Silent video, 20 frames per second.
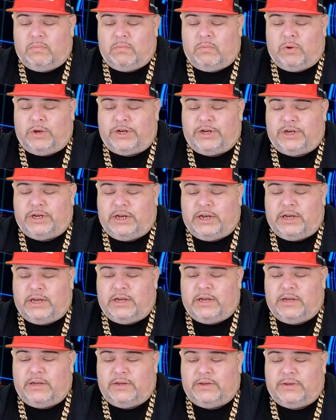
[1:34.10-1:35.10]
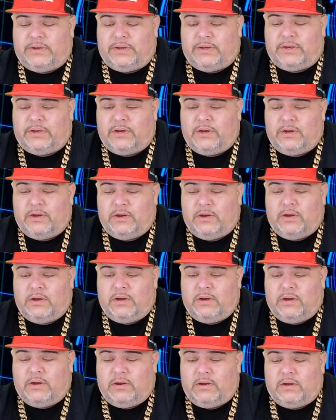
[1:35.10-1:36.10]
which is
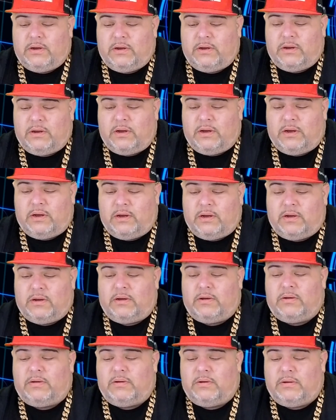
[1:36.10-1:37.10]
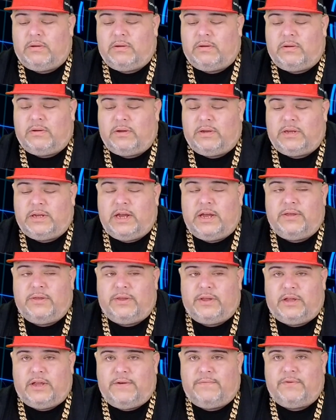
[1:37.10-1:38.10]
10th,
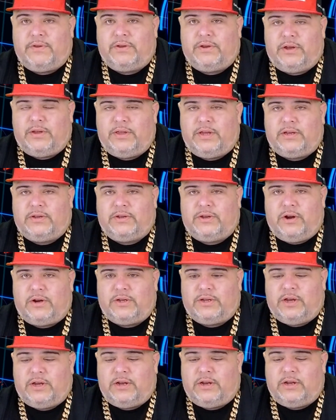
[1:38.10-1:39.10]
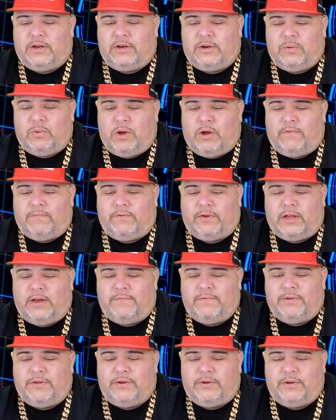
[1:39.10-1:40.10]
11th. So I think starts on the 12th,
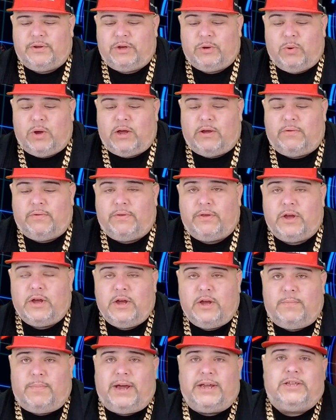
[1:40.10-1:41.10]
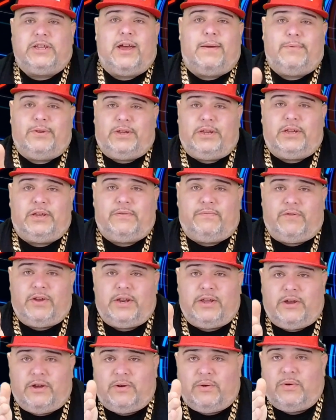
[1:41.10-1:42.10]
11th or the 12th. By the time you see this
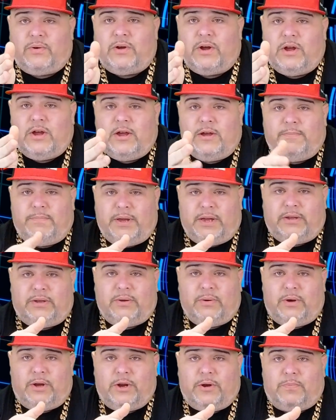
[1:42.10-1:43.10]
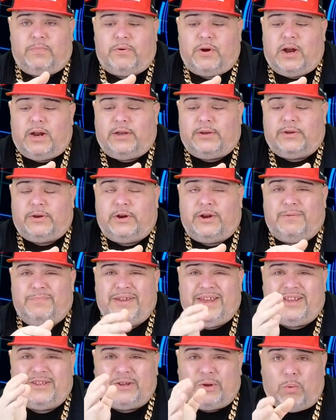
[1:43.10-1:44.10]
video, B2 Audio products are going to
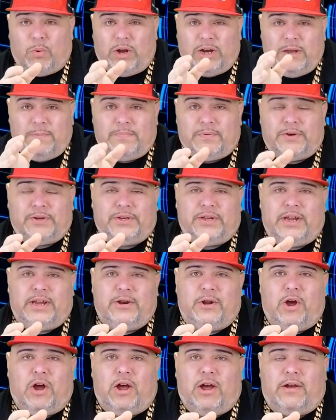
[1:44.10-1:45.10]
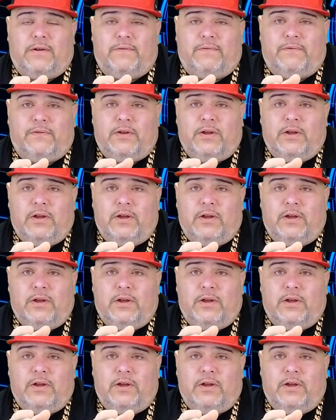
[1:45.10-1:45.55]
be at 20% off,